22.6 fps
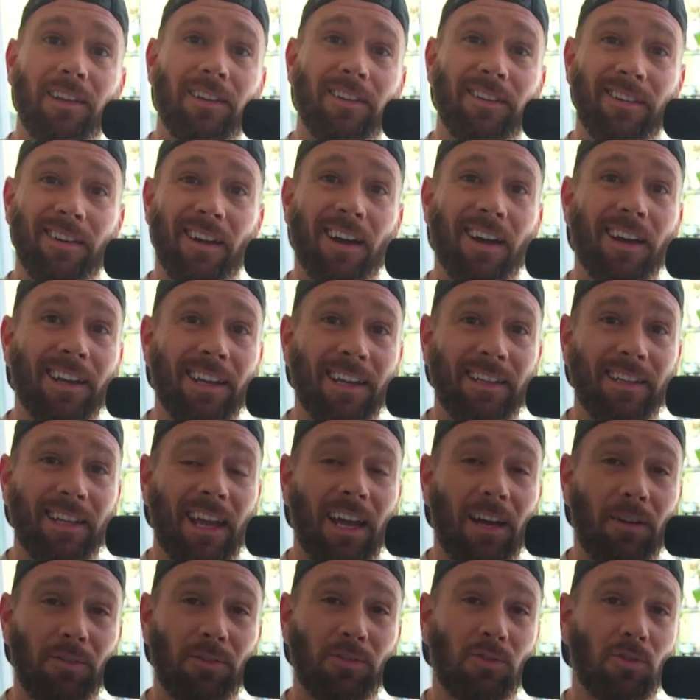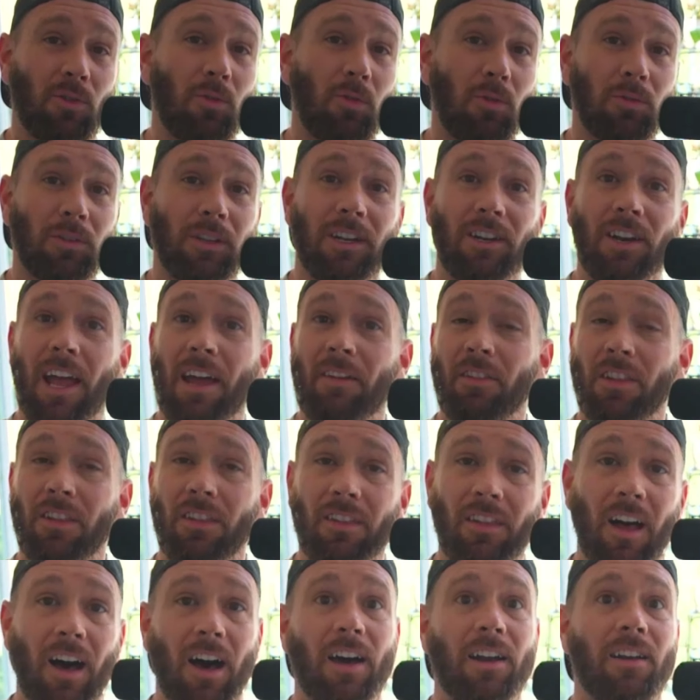not going to get the house sold and have a
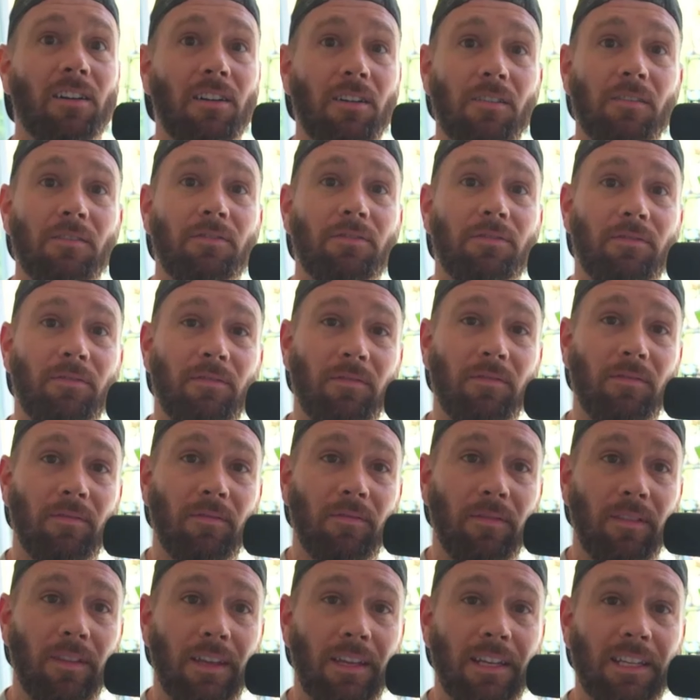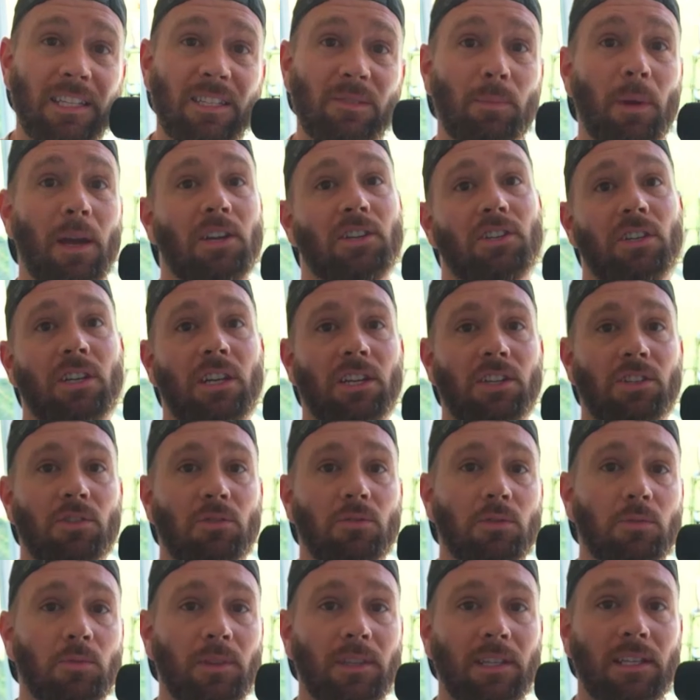lot of inspection
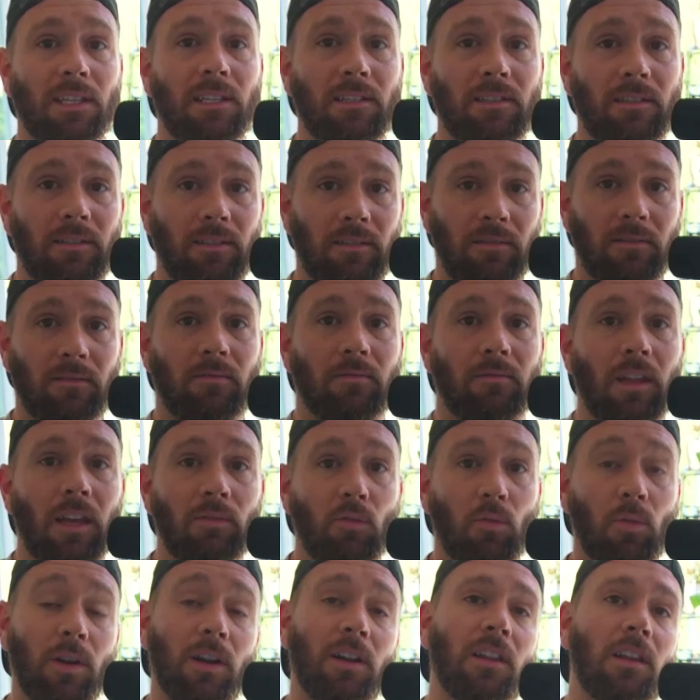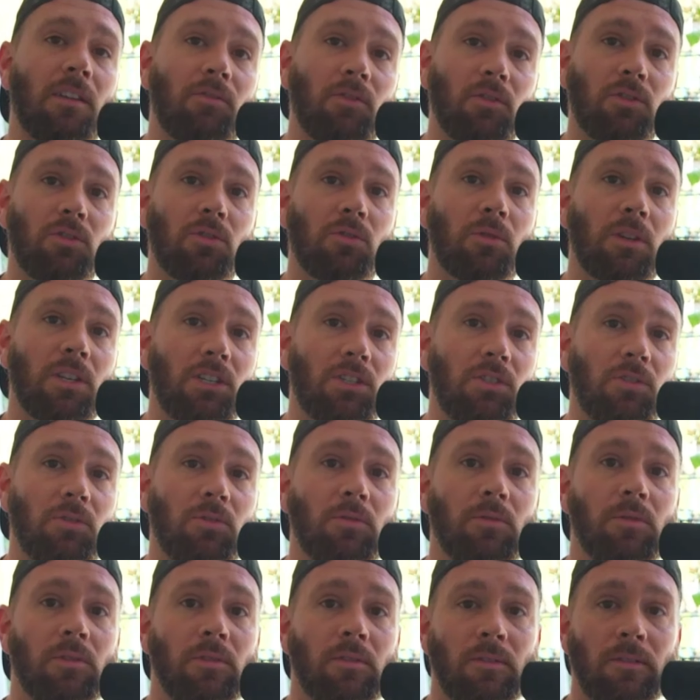issues with these level 1 and level 2
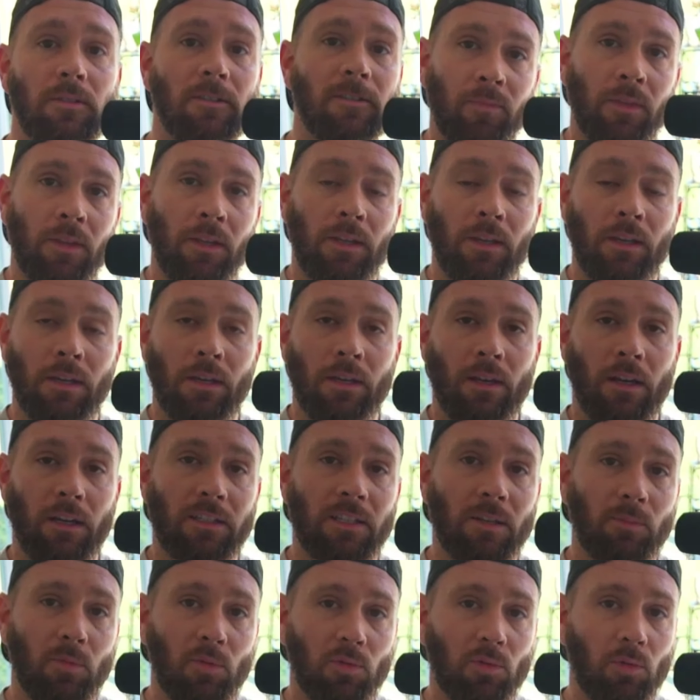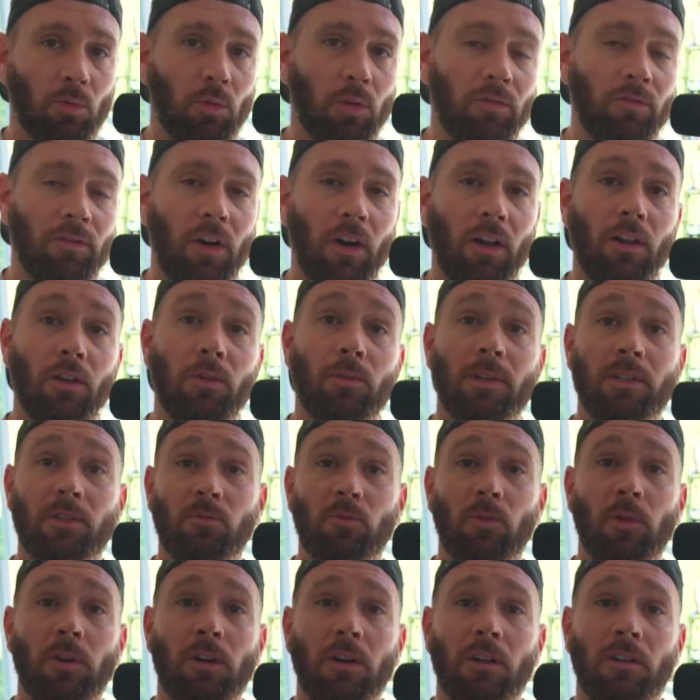issues. A simple rule to follow as
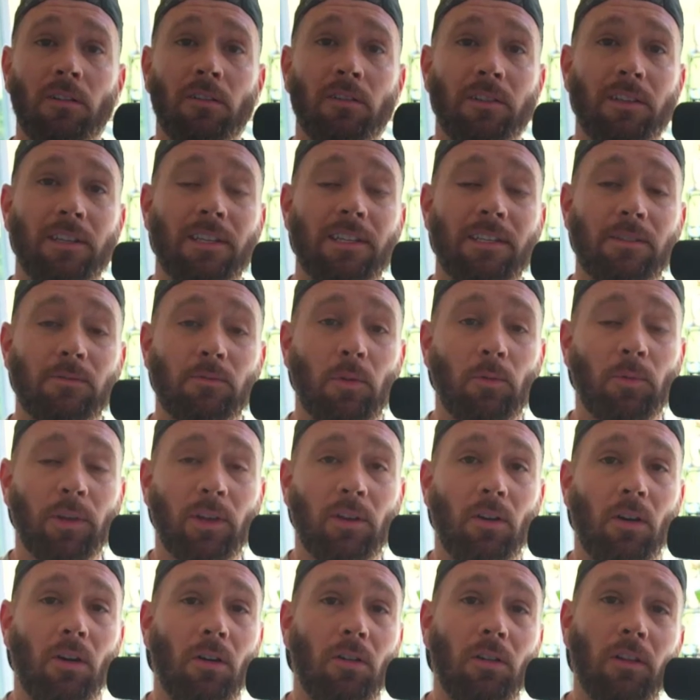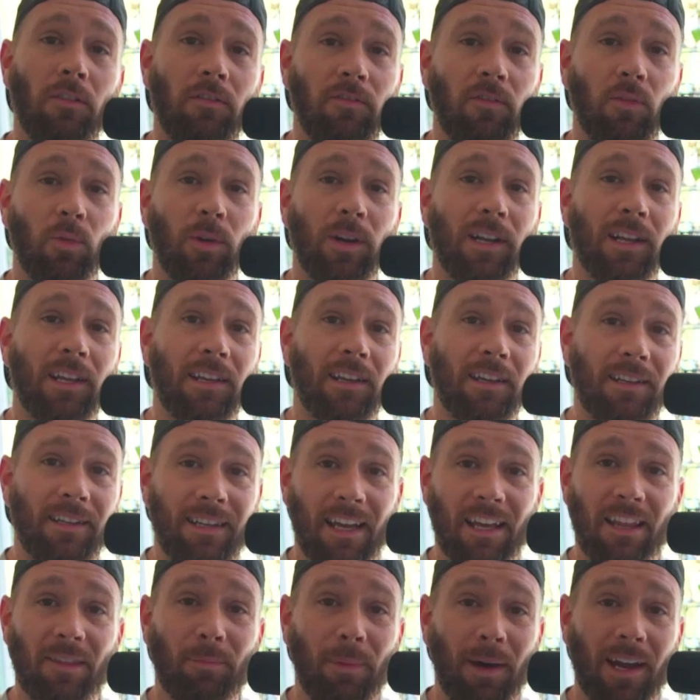well is what we call avoiding
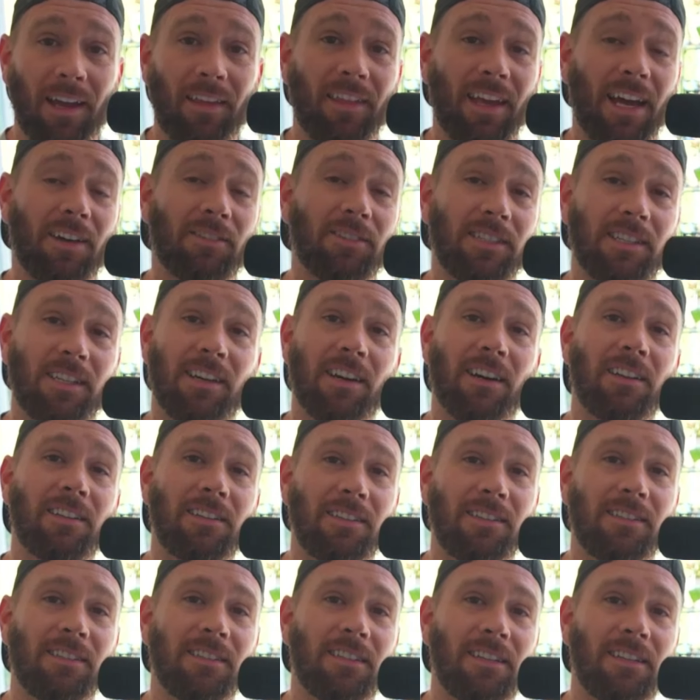death by 1,000 cuts.